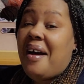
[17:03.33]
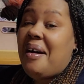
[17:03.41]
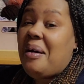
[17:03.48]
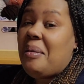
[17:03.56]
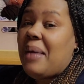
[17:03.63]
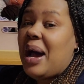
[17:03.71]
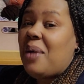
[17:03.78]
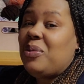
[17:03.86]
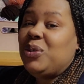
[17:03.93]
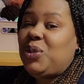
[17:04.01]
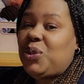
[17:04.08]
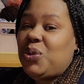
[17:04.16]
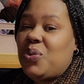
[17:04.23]
I
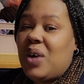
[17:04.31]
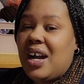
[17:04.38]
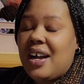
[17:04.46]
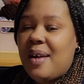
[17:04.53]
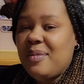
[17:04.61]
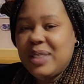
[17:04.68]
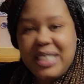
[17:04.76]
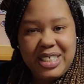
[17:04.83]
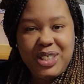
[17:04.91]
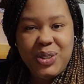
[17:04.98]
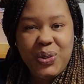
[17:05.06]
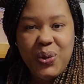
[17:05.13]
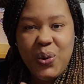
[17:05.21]
will do a
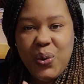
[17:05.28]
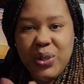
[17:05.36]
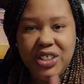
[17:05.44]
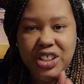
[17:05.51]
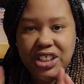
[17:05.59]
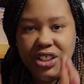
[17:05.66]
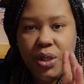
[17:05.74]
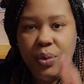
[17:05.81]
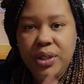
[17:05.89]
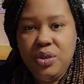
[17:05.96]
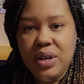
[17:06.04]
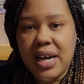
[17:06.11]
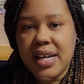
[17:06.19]
conversation on the corner just
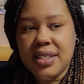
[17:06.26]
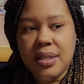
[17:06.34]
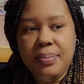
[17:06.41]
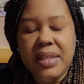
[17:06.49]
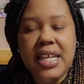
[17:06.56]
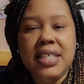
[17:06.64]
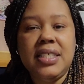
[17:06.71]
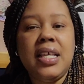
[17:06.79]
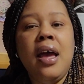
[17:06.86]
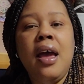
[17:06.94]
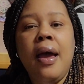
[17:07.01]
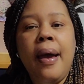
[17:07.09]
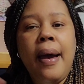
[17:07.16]
showing you guys some things.
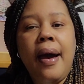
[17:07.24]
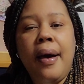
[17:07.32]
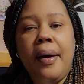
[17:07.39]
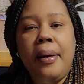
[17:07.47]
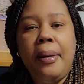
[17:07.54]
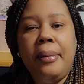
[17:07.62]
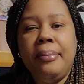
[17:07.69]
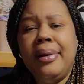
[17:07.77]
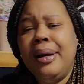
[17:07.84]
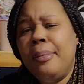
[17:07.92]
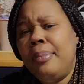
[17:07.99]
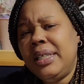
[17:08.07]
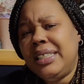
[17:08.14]

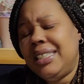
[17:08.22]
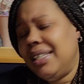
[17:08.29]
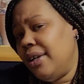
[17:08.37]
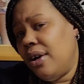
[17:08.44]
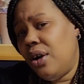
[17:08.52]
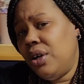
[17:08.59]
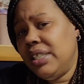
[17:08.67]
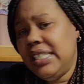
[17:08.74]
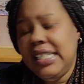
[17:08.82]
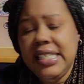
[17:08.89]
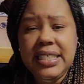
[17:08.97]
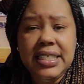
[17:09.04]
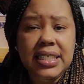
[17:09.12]
But
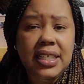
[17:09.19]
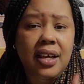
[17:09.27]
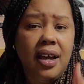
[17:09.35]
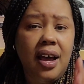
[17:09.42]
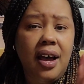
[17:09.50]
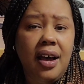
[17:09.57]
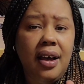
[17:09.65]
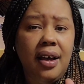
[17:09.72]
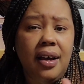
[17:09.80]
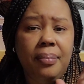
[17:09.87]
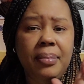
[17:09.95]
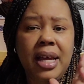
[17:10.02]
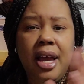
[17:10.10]
hoodies,
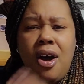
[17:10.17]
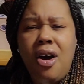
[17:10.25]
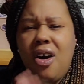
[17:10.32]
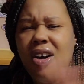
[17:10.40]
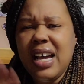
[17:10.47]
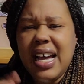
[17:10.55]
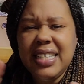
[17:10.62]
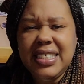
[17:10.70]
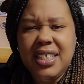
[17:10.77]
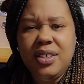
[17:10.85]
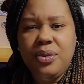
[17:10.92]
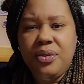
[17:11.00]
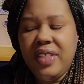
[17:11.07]
all kinds
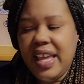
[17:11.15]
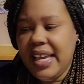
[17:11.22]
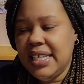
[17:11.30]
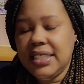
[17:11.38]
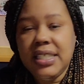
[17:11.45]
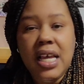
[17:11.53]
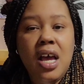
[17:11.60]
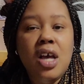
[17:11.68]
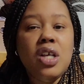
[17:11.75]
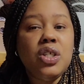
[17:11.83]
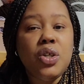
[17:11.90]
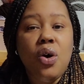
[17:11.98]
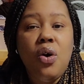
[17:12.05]
of little things.
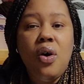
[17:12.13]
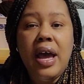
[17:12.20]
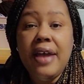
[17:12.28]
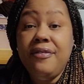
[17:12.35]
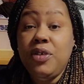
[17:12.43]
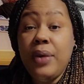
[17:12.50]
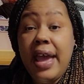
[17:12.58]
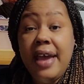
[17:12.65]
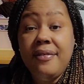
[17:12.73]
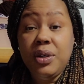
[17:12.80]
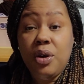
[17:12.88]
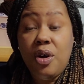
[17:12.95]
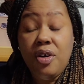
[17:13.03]
So if you
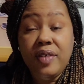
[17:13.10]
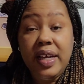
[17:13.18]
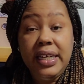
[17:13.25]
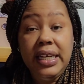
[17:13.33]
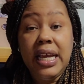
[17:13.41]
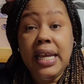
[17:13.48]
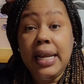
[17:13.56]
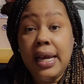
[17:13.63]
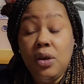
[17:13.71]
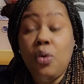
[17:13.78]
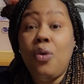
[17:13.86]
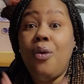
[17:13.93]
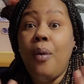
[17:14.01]
haven't already, and I
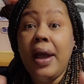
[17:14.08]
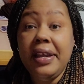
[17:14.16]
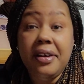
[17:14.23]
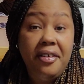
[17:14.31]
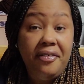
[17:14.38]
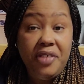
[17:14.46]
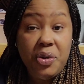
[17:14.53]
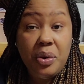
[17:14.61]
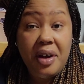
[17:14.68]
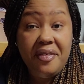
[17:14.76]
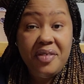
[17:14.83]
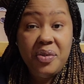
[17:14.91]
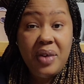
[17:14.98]
know quite a few
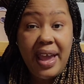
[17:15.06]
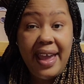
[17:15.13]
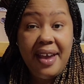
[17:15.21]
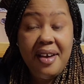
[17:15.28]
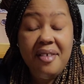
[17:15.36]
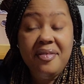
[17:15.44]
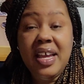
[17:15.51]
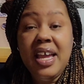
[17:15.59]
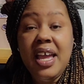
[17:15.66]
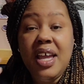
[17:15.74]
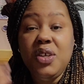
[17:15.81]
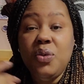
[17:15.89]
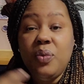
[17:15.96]
of you have,
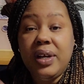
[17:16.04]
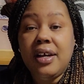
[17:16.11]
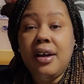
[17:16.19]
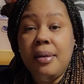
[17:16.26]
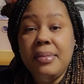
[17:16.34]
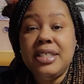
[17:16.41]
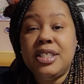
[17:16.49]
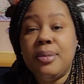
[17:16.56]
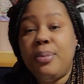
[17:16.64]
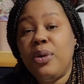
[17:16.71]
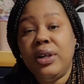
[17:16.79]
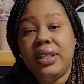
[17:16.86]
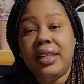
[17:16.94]
and you want to come and
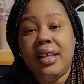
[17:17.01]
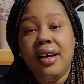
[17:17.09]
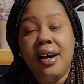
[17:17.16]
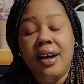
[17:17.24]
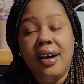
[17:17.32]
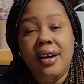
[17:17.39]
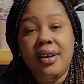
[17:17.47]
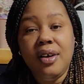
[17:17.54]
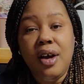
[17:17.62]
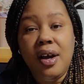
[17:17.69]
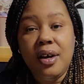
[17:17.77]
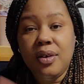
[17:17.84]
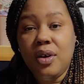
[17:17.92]
support
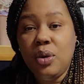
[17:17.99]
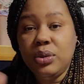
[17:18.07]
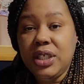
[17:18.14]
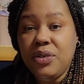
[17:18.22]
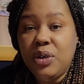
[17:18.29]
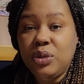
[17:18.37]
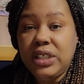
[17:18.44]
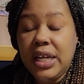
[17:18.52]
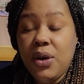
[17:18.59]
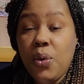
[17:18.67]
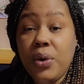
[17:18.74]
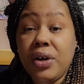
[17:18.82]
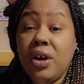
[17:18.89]
the Cozy Crochet
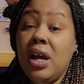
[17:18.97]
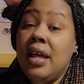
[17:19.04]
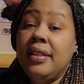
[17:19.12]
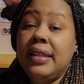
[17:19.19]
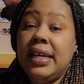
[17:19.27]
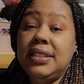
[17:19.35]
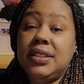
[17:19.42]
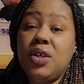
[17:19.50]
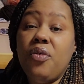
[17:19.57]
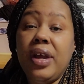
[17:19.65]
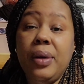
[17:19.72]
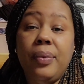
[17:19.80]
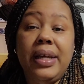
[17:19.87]
Corner, that is a
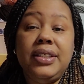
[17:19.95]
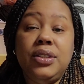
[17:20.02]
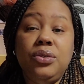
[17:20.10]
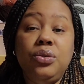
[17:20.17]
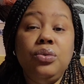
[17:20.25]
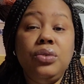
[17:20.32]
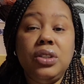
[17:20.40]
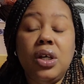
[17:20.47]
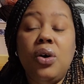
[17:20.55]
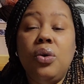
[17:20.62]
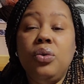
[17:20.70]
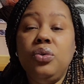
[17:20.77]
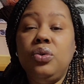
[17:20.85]
great way to do so.